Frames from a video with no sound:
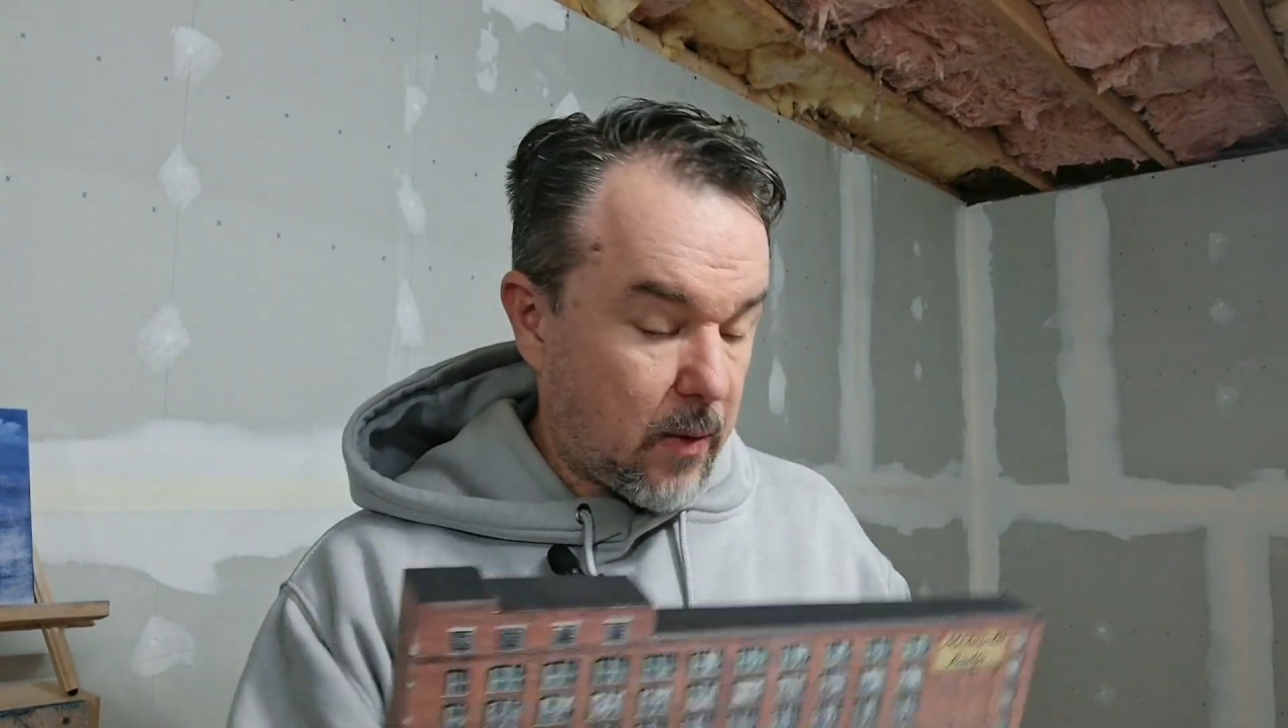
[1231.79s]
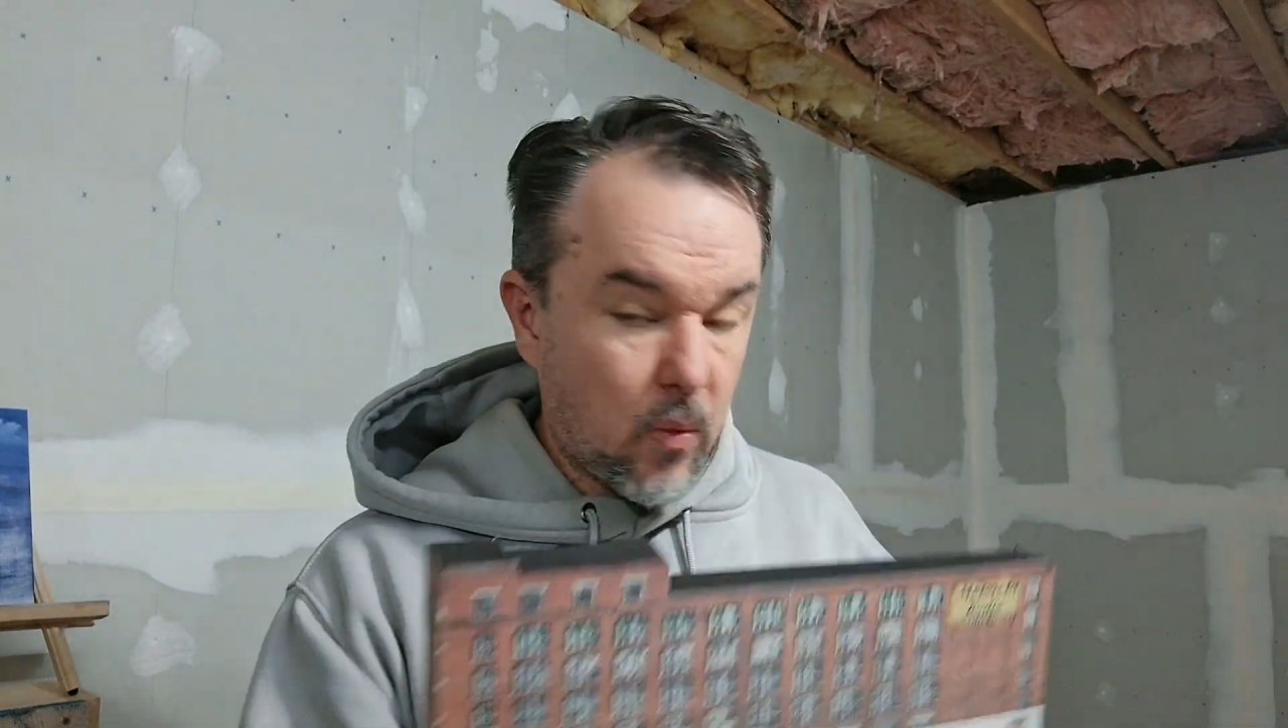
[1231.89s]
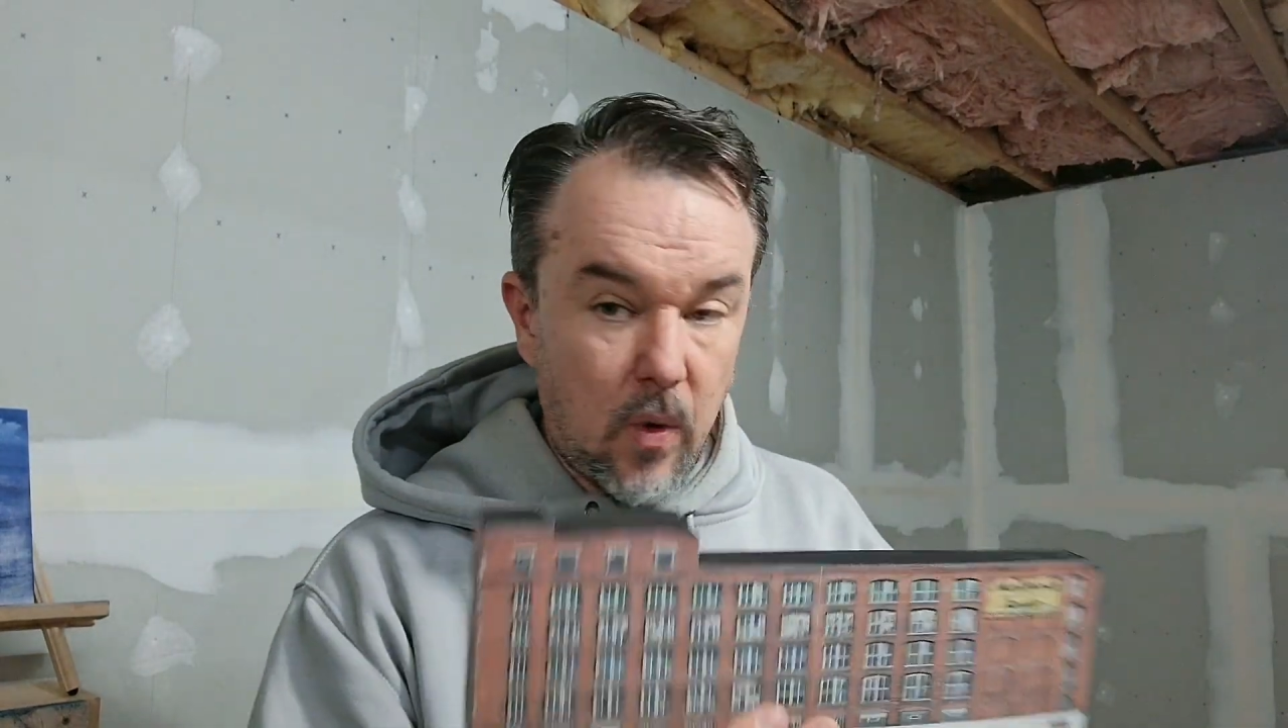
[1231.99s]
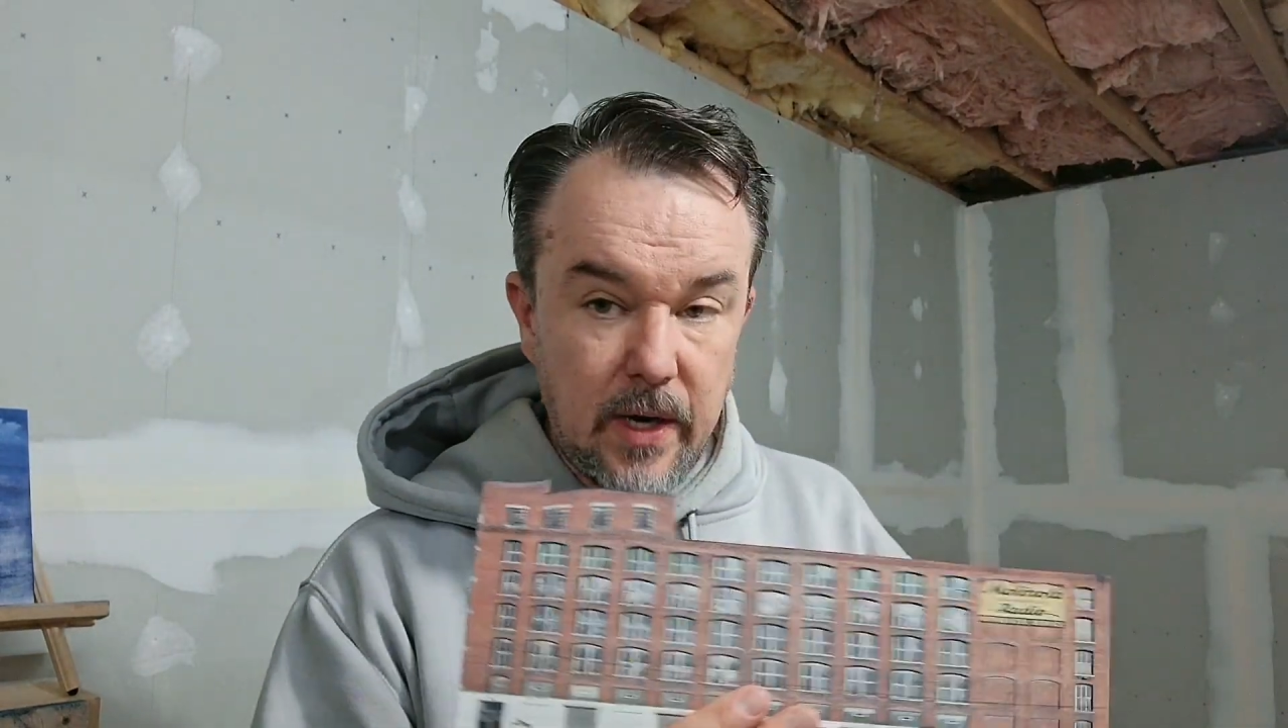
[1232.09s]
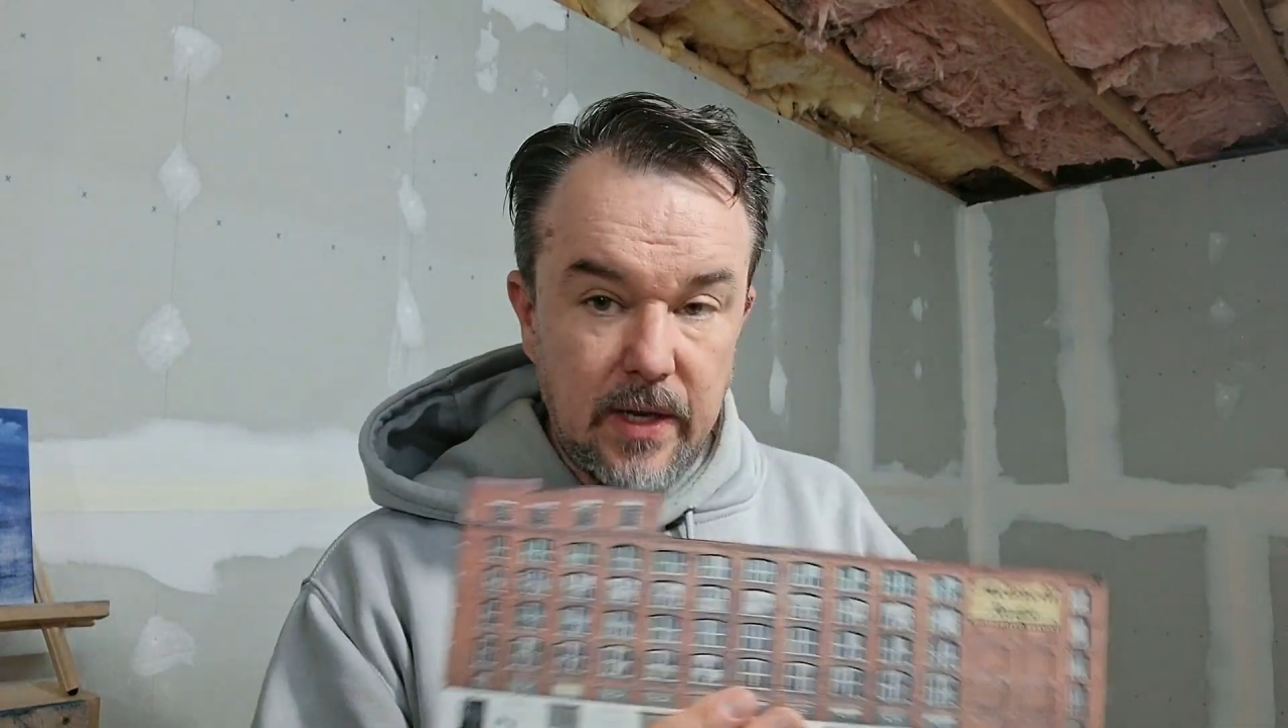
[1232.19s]

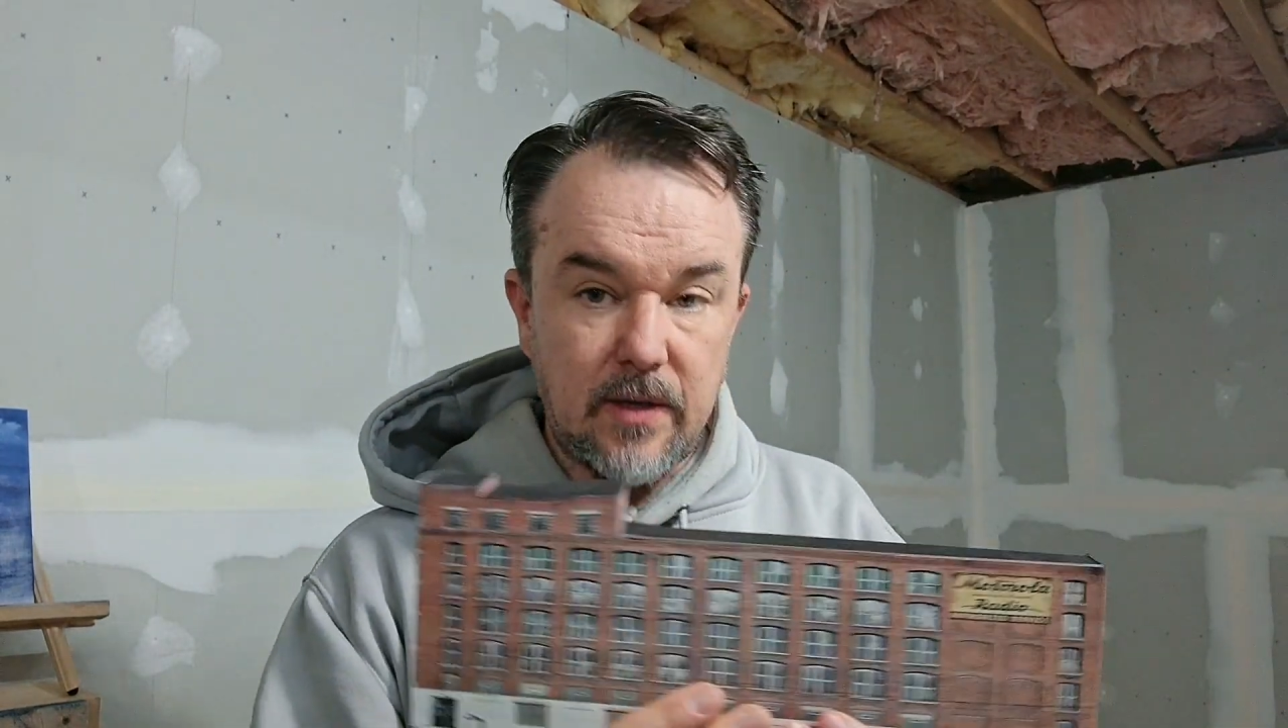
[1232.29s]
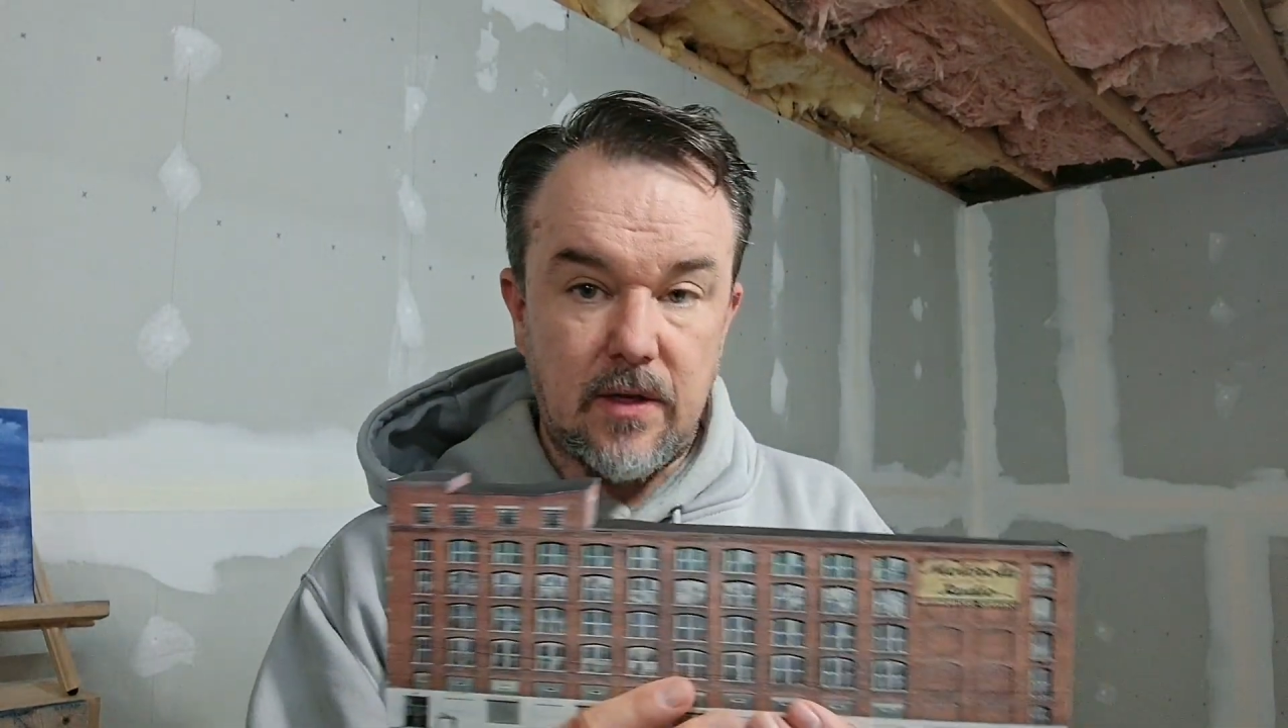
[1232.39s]
wanted